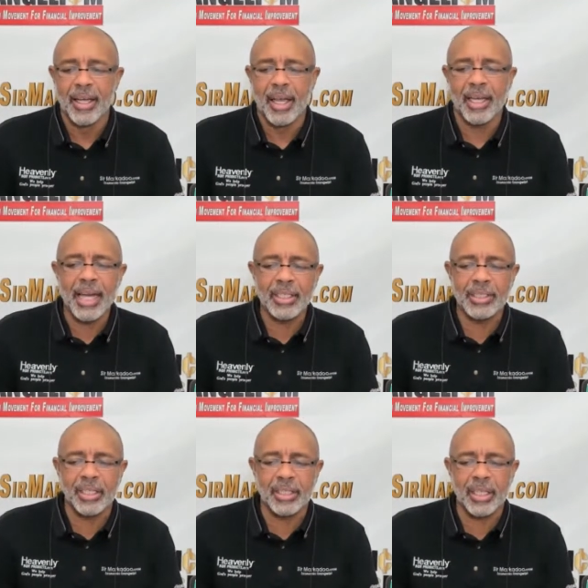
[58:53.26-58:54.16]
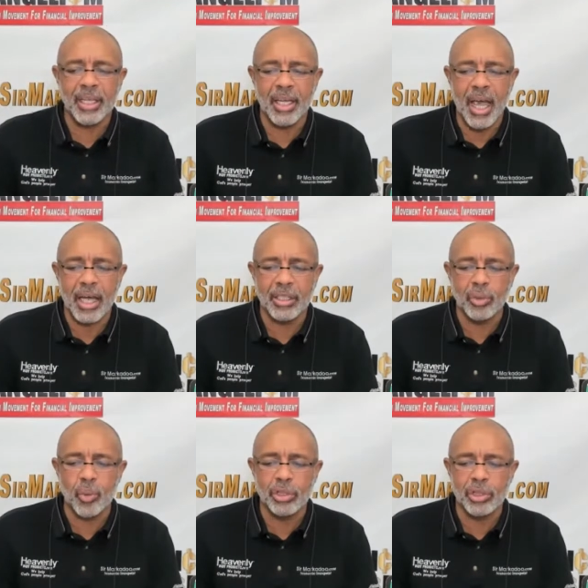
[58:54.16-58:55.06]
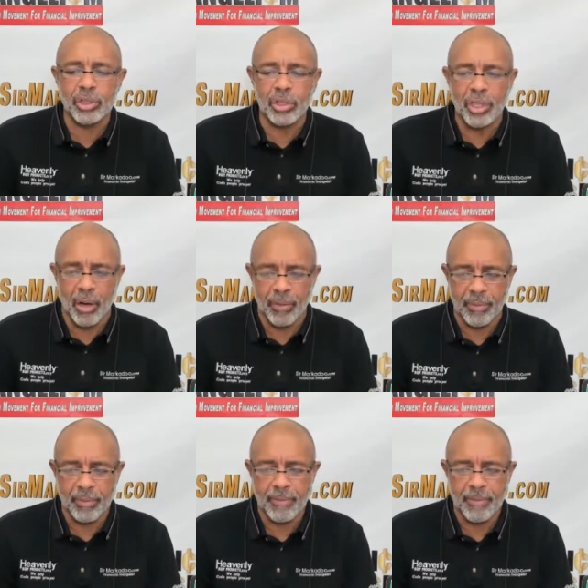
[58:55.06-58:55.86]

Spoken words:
And I just want you to know